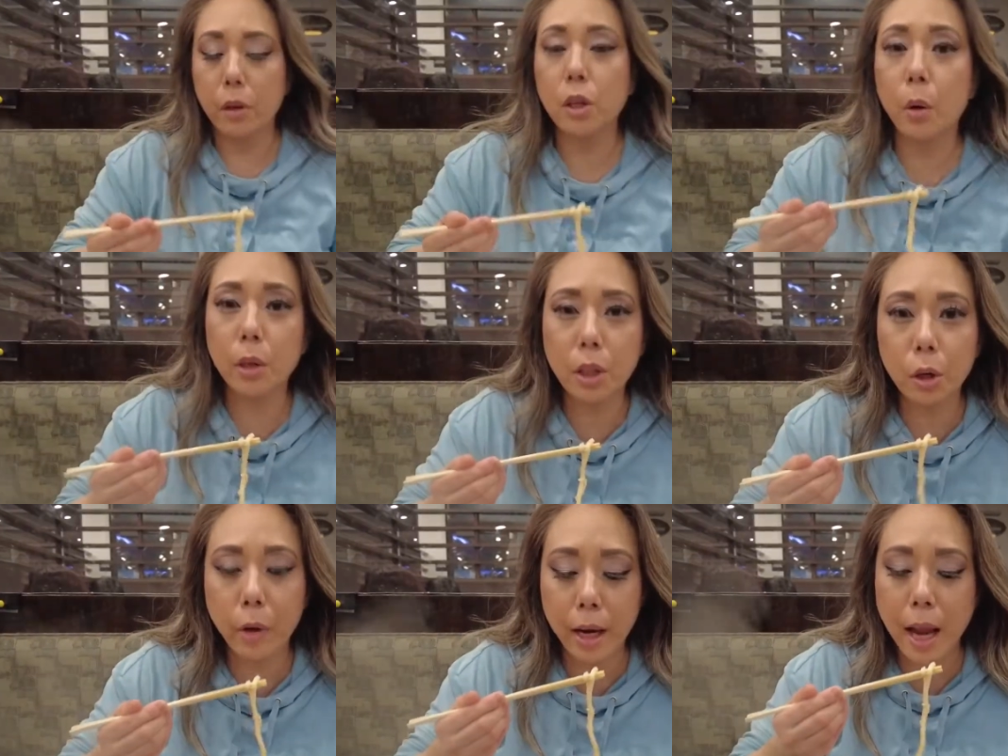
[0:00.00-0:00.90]
So it's a
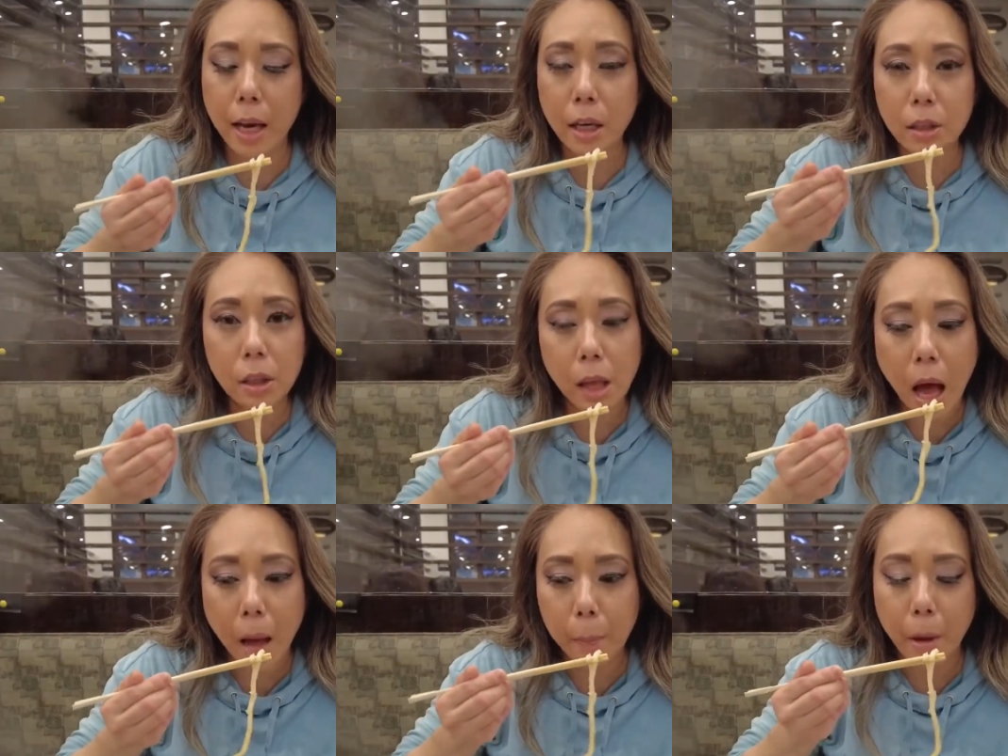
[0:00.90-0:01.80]
great ending to the
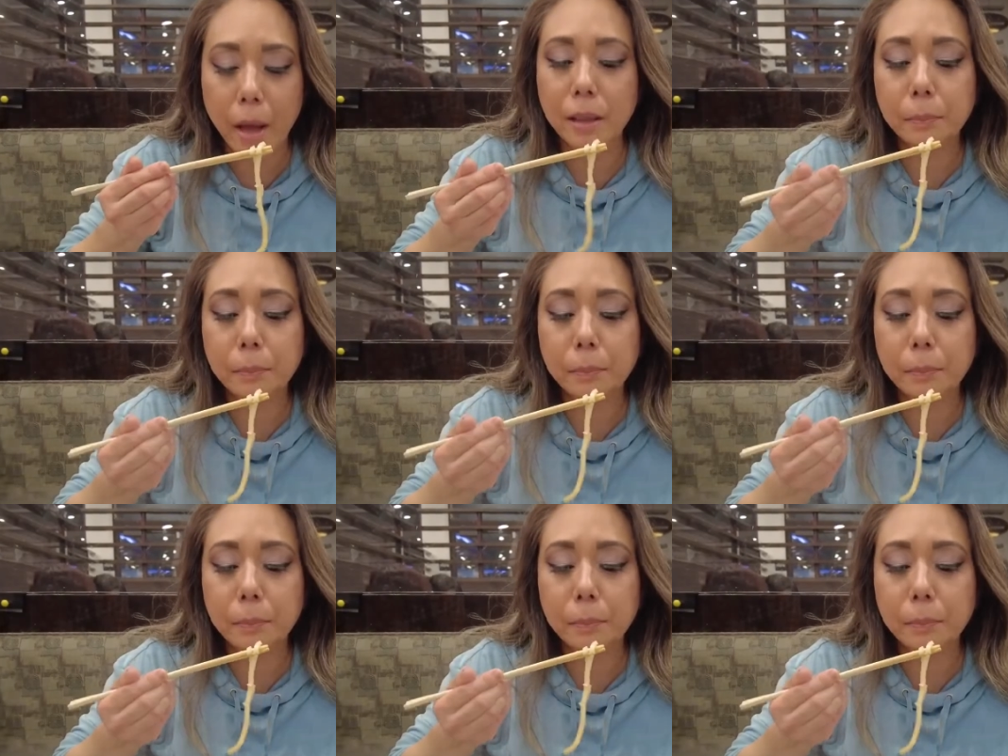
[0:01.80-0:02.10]
hot pot.